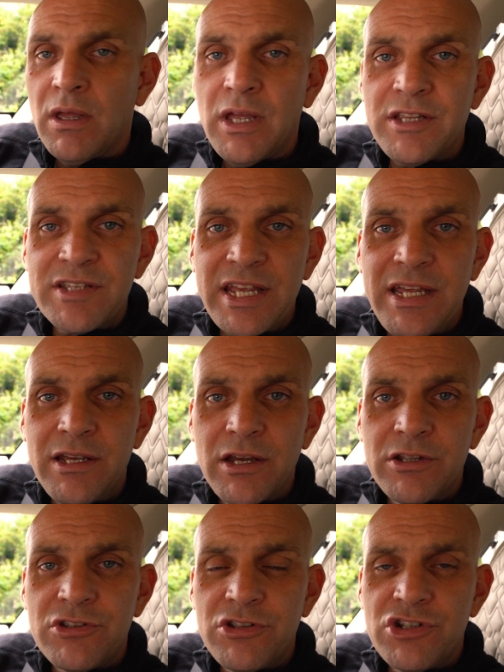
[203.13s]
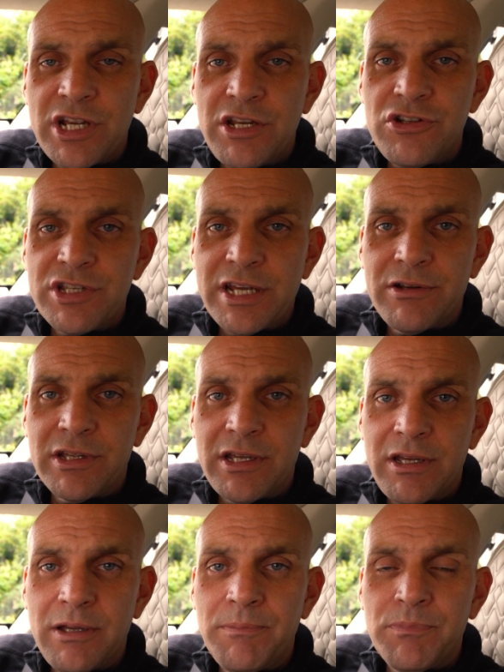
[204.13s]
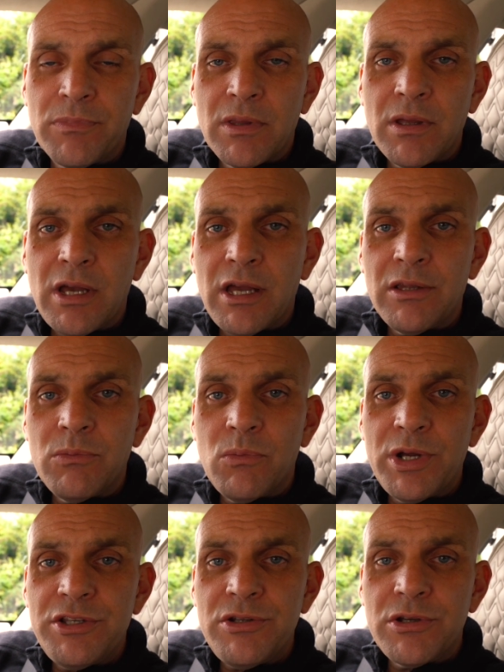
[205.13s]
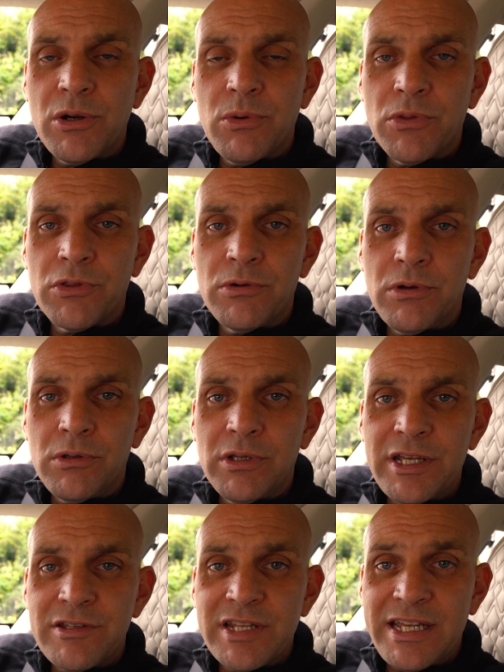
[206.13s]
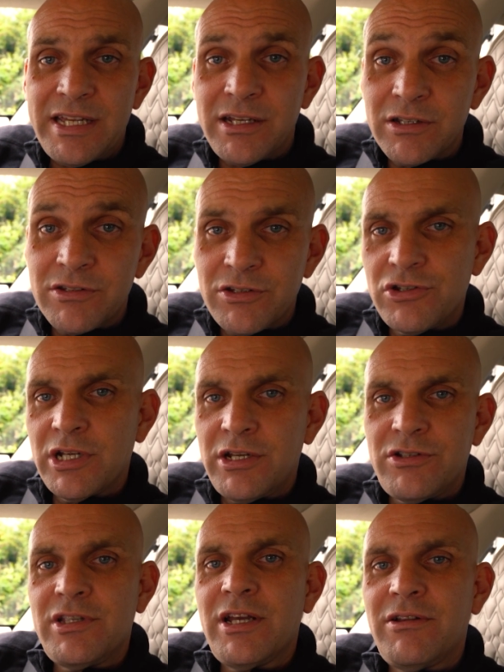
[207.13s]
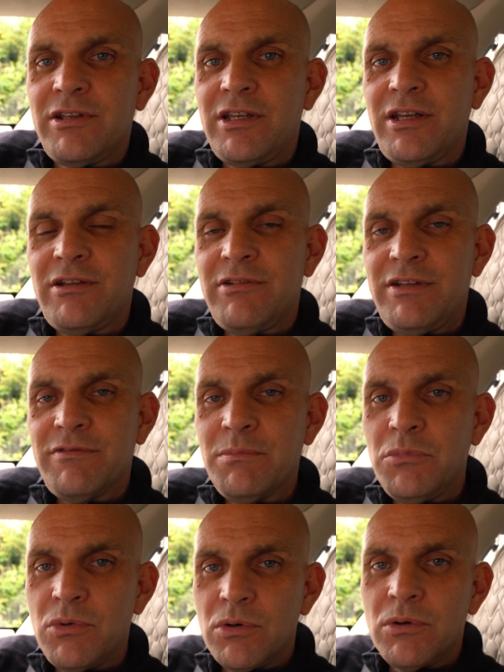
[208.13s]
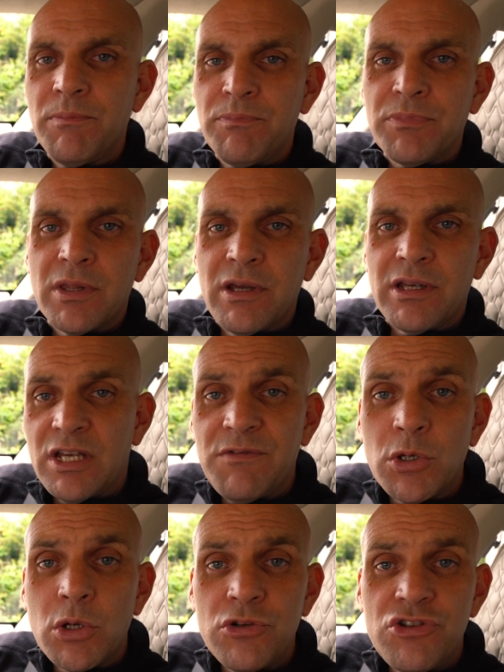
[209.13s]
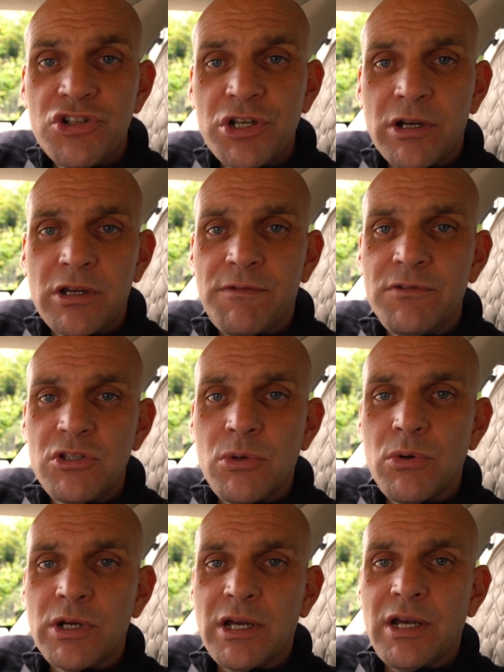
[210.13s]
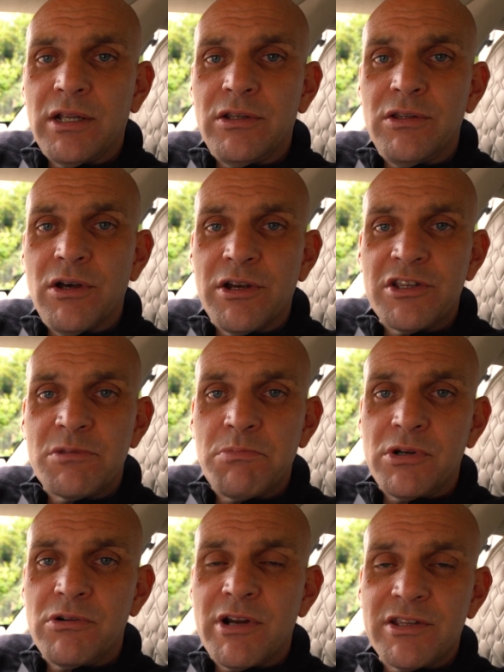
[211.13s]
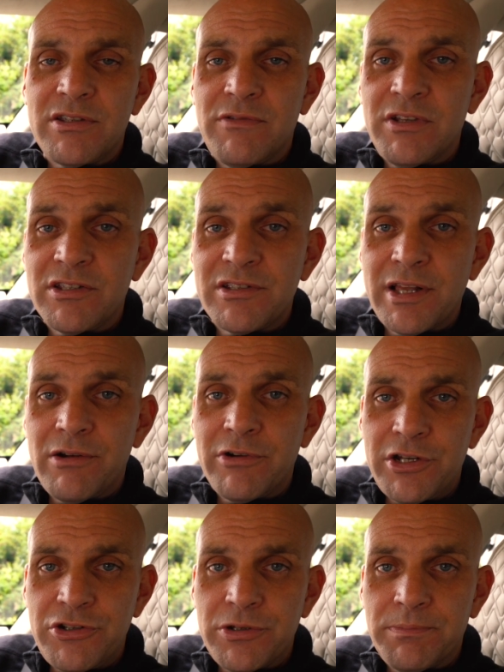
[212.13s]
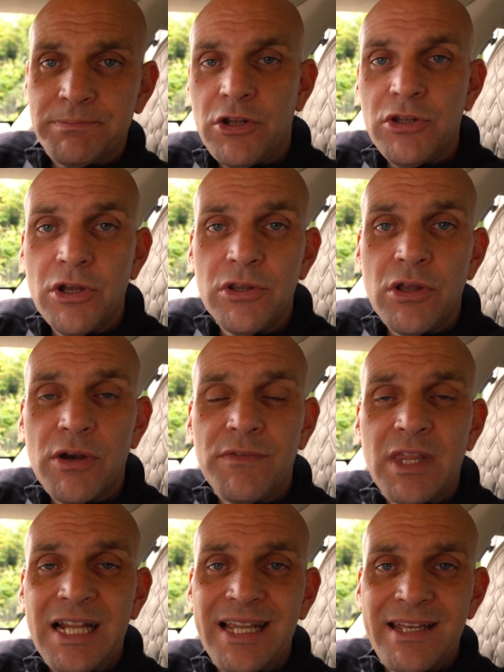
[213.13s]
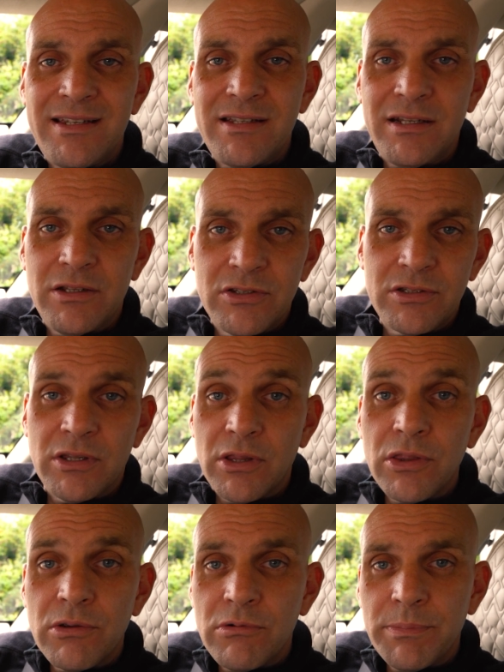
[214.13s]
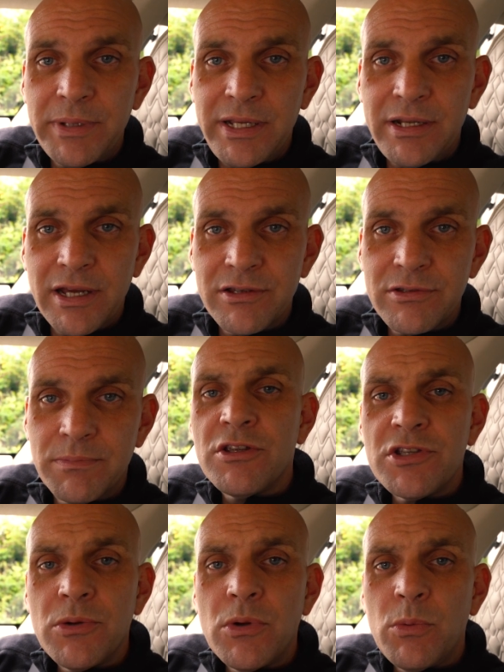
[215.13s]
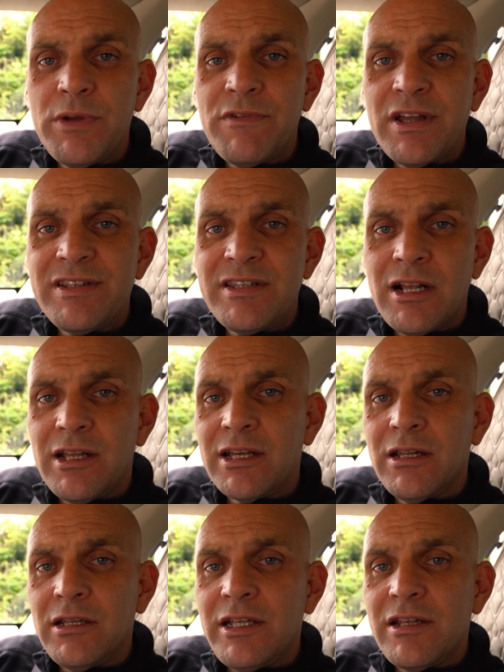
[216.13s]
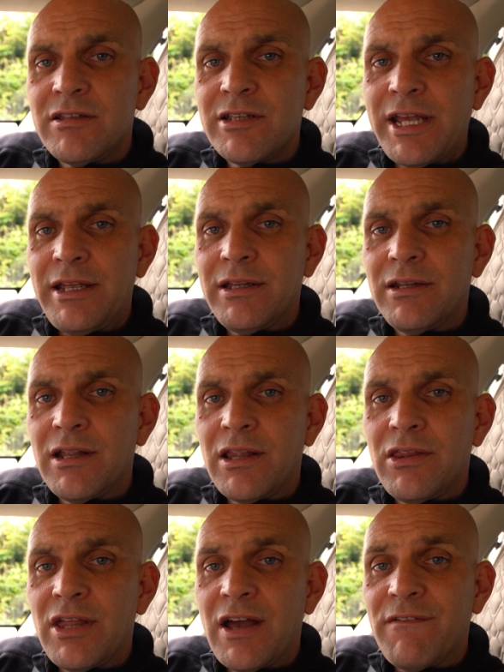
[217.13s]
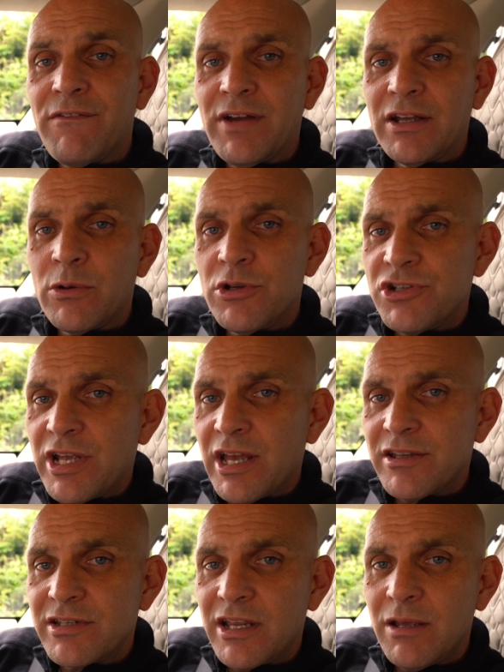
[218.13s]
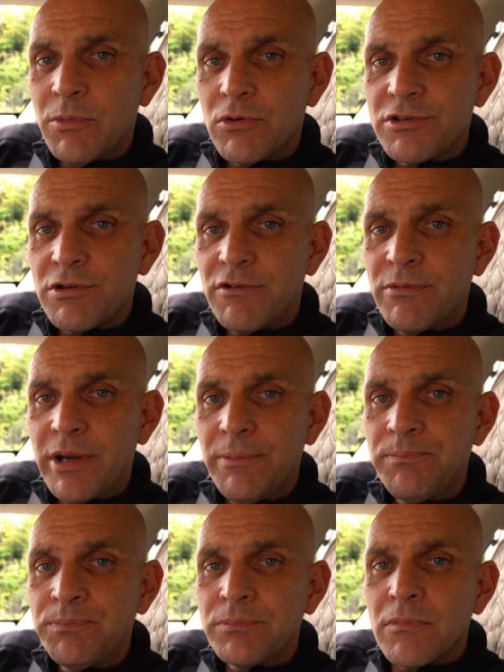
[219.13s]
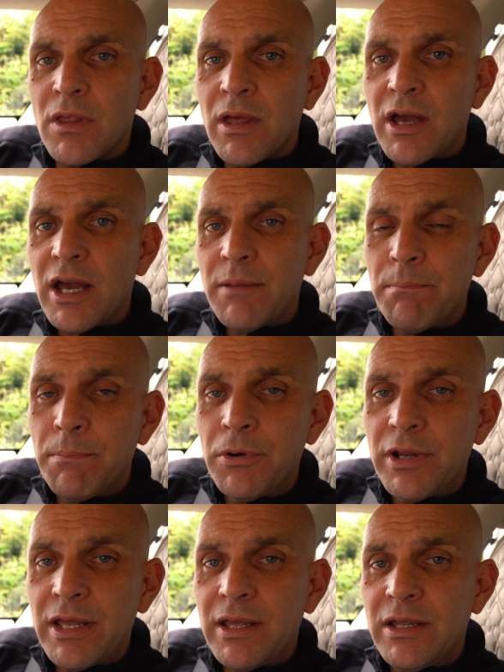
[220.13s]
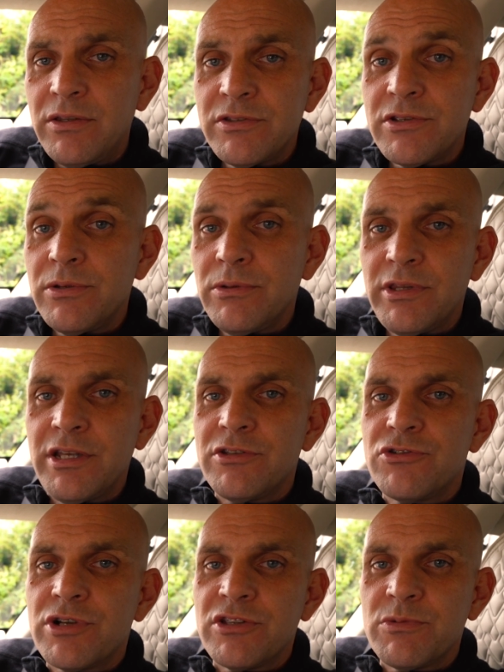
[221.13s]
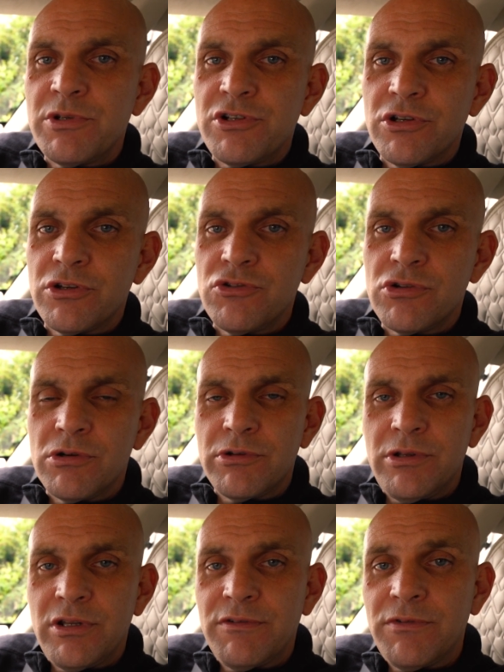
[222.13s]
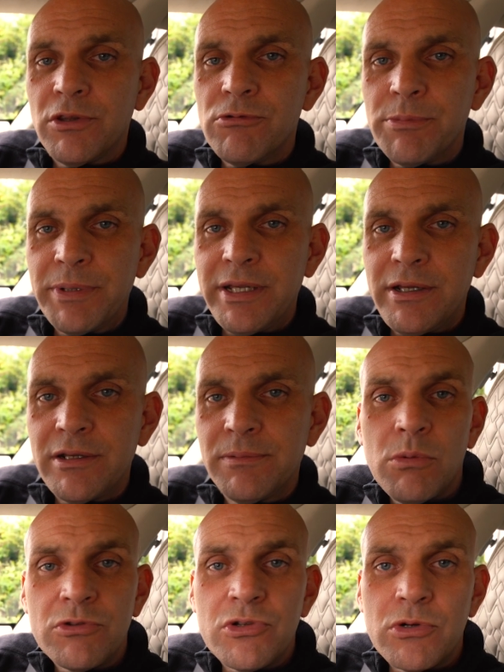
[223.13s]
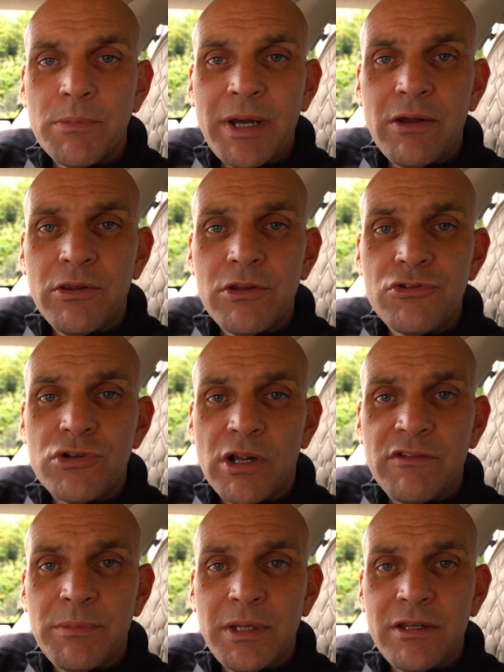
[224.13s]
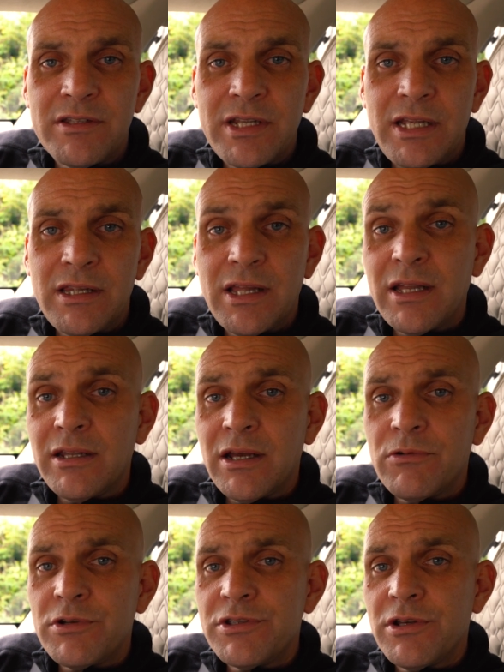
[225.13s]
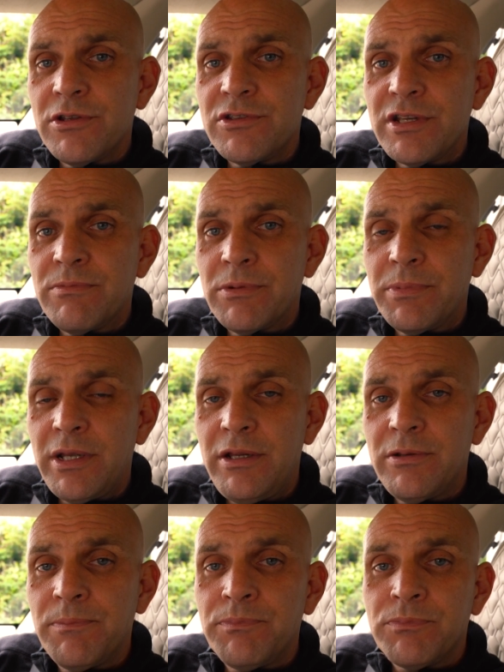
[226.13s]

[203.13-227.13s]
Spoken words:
It's eager to change down a gear, and when you go on throttle it's eager to change down a gear even more and give you a good chunk of torque and nice progressive acceleration. None of the laziness that the Rapide has. So we've delicately taken that Vanquish S gearbox software and put it into this transmission control unit for the Rapide. We'll talk about the drivability that now returns in Rapide,